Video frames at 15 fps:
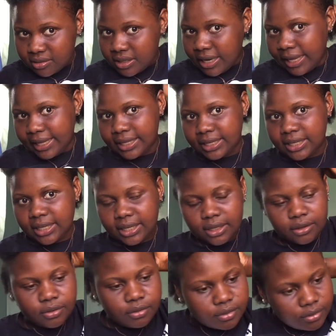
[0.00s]
like
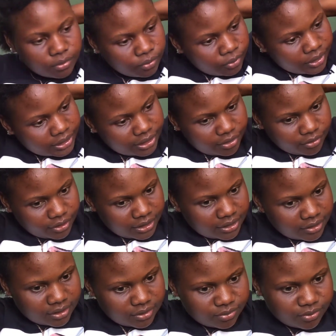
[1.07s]
working on
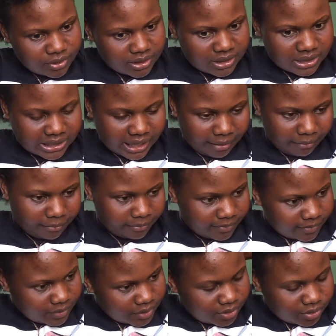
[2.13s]
it was some
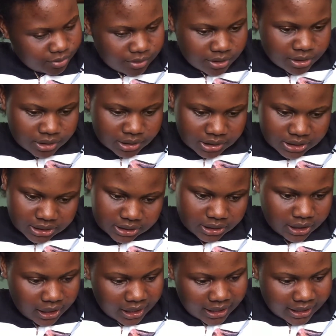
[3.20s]
Swedish
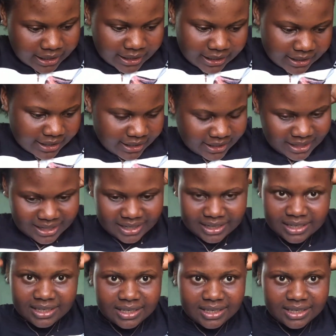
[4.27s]
lady.